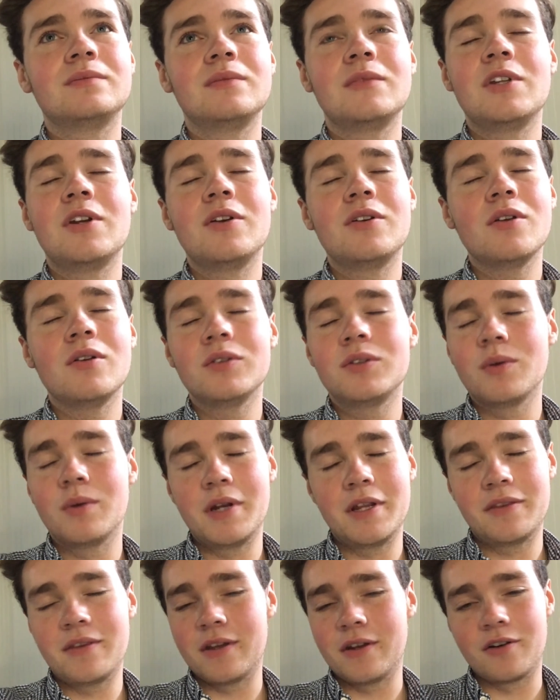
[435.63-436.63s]
You know, don't do
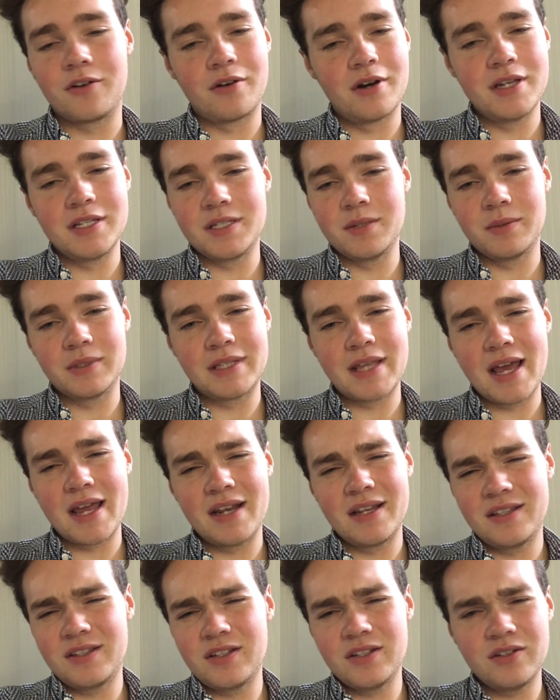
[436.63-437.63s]
anything crazy with
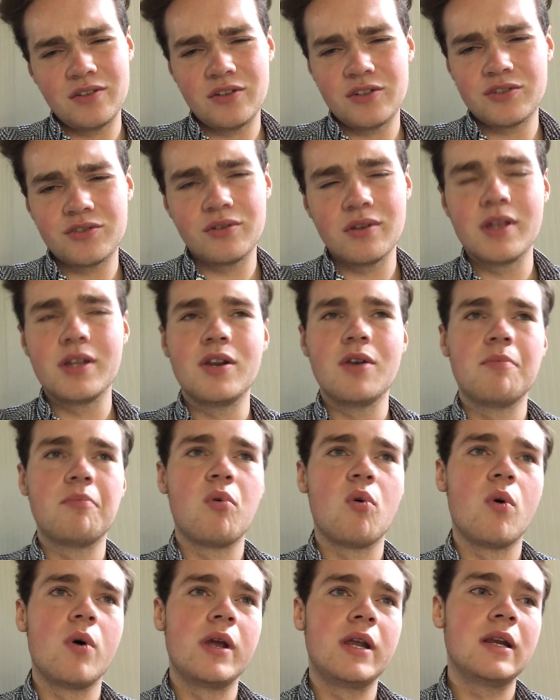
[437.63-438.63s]
that. There's really no
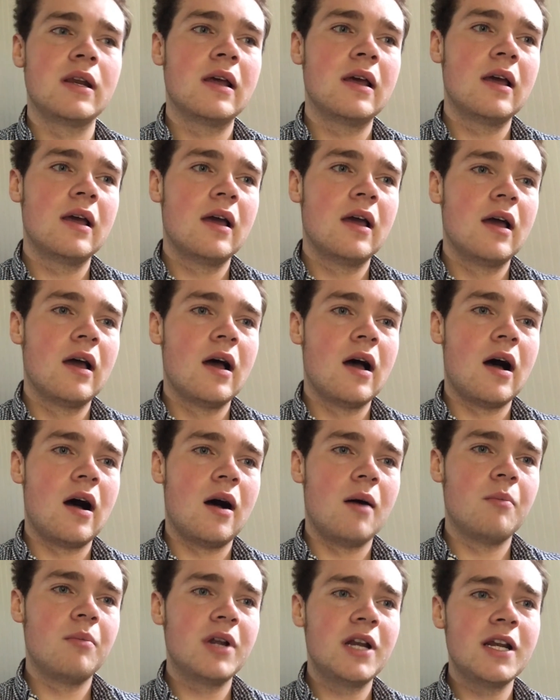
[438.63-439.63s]
point.
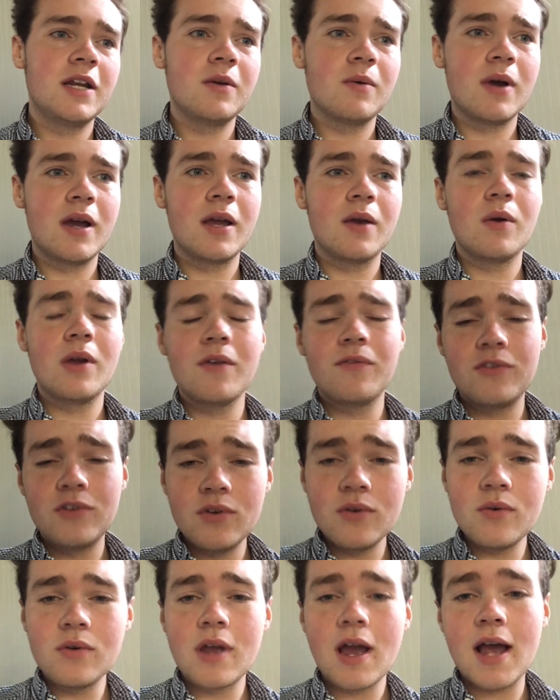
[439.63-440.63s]
But anyway, if
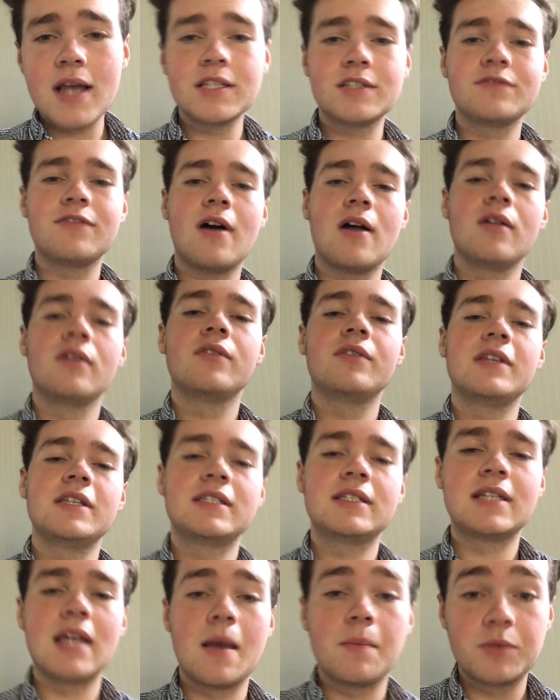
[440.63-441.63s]
you guys follow
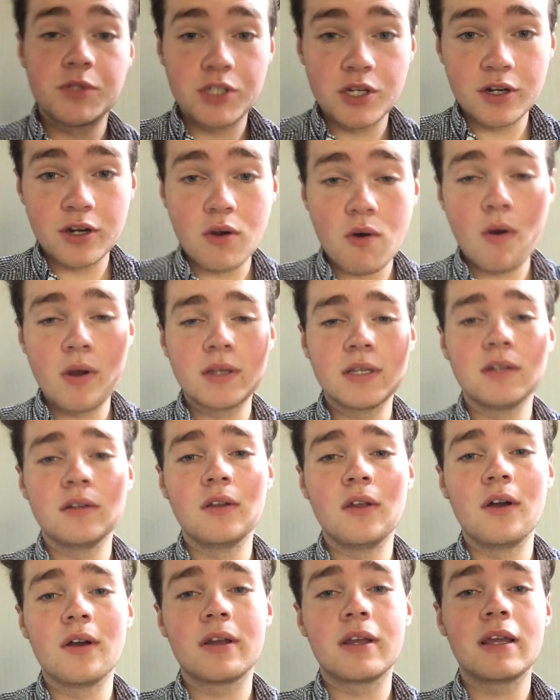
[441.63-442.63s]
these steps, you're going to
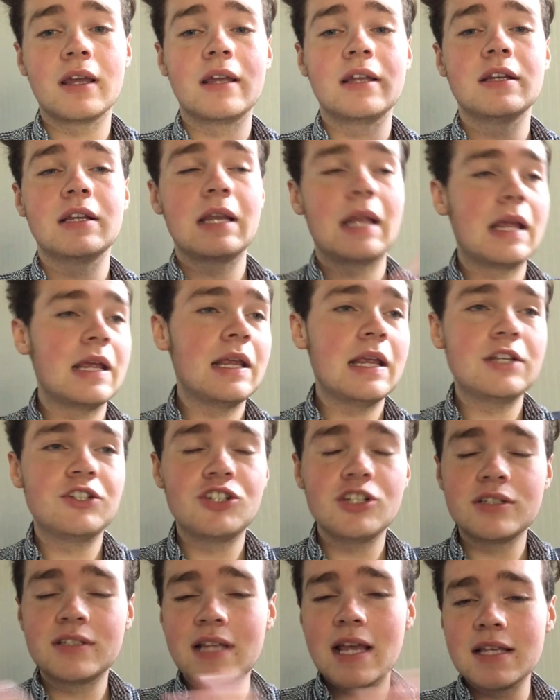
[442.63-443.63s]
look
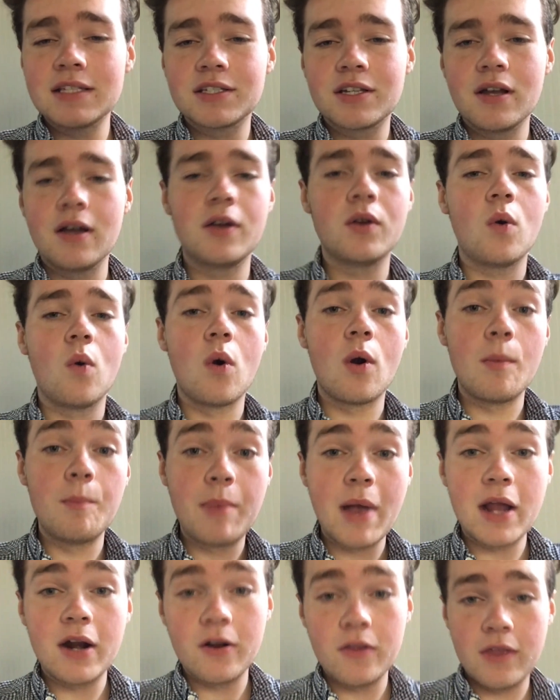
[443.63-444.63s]
just as good or
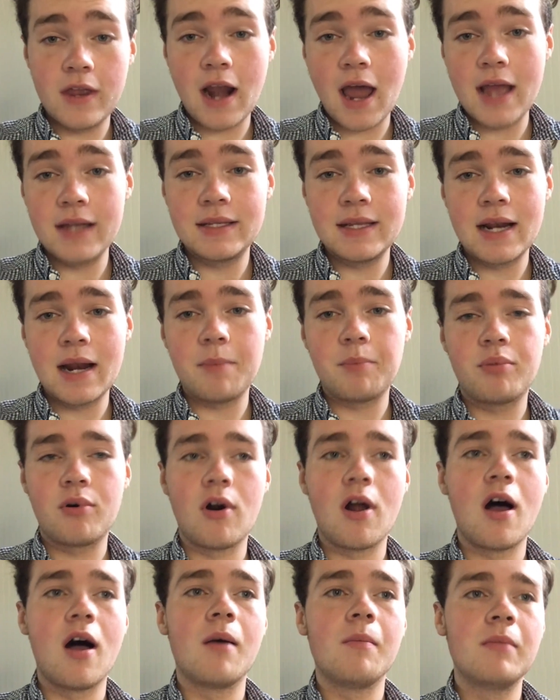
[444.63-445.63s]
better than I did at
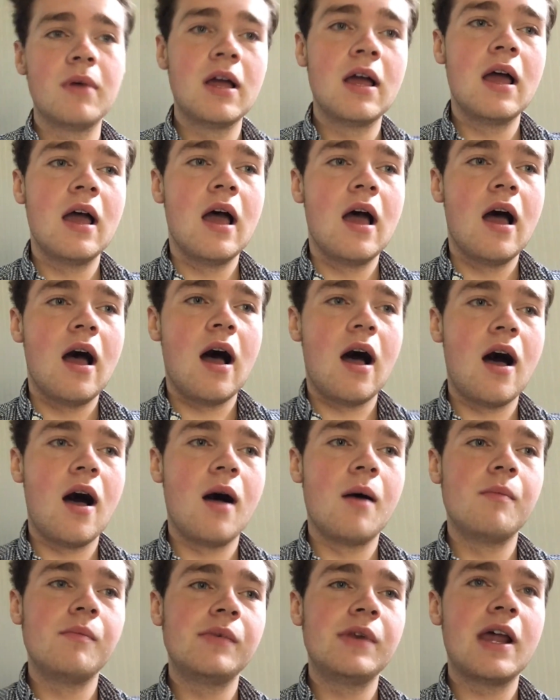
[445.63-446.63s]
prom.
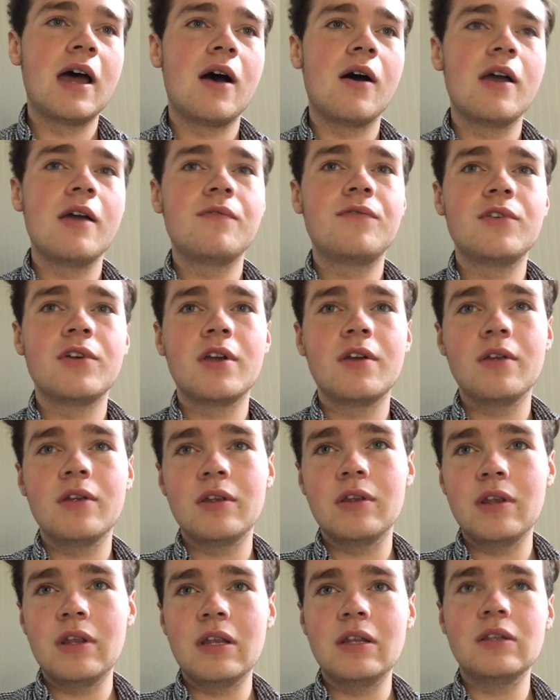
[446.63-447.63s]
Now, if
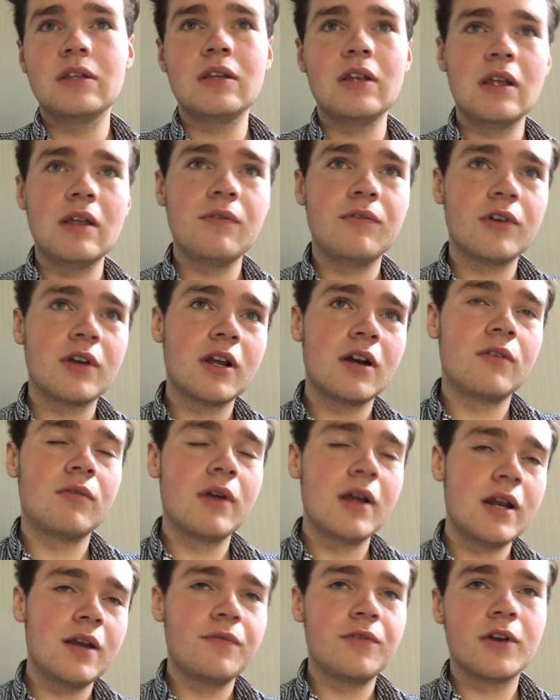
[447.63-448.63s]
you're gonna
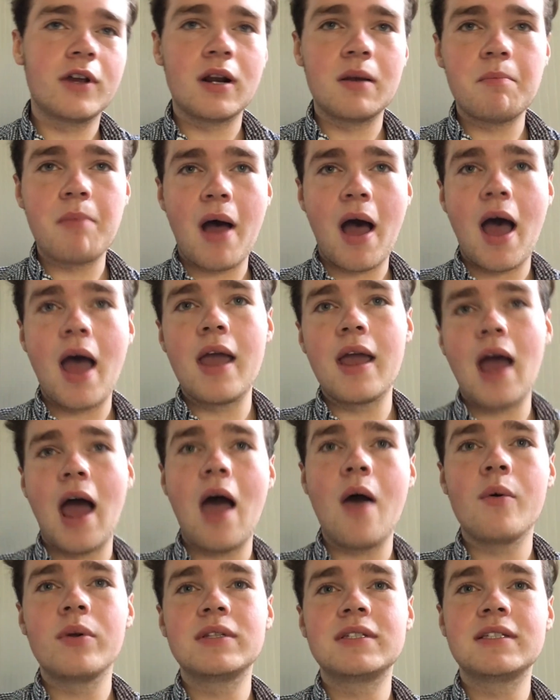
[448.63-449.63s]
rent, if you're gonna buy,
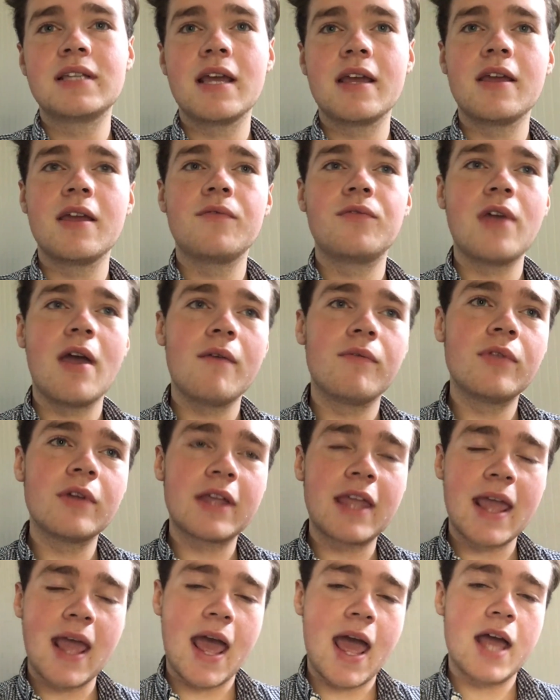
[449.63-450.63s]
I would say if you have the
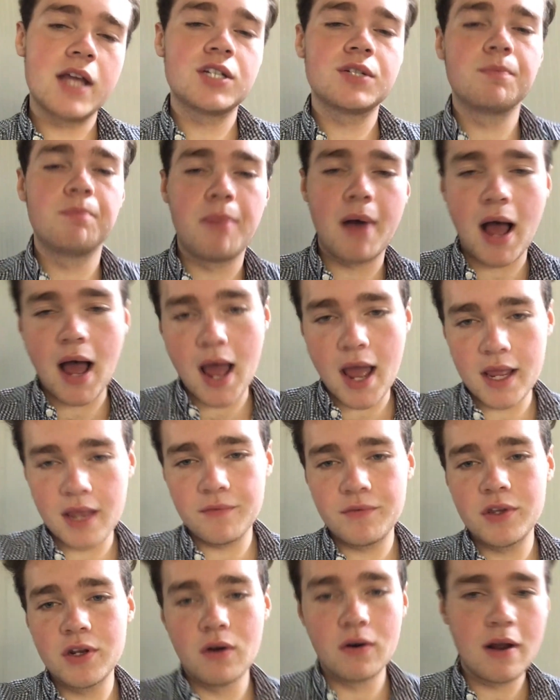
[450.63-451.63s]
cash, buy.
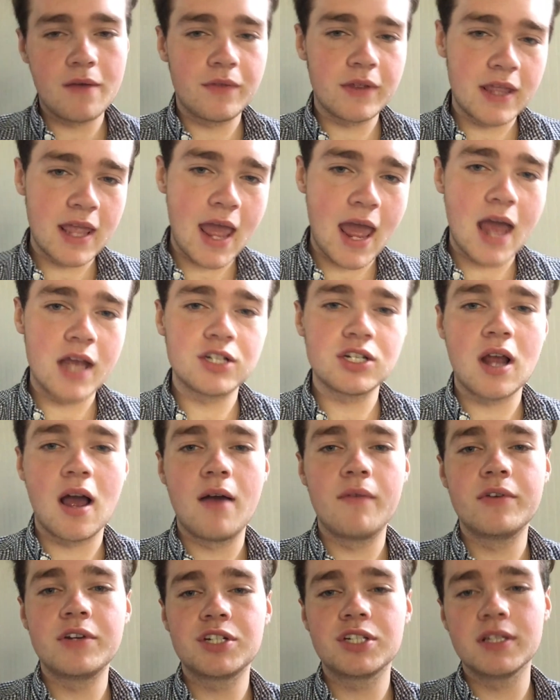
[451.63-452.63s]
If you don't have the cash,
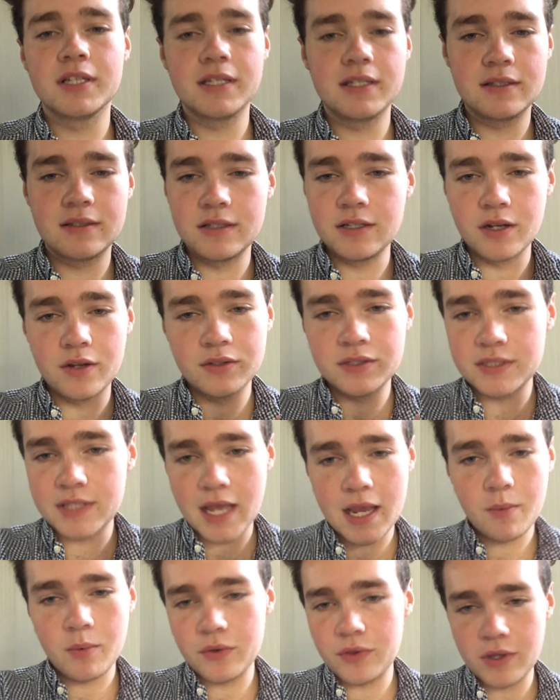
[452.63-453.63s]
obviously, you know,
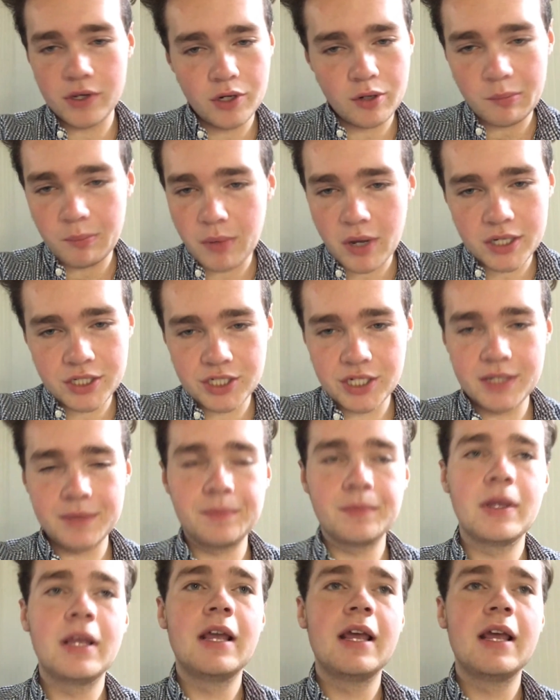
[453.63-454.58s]
stay within your budget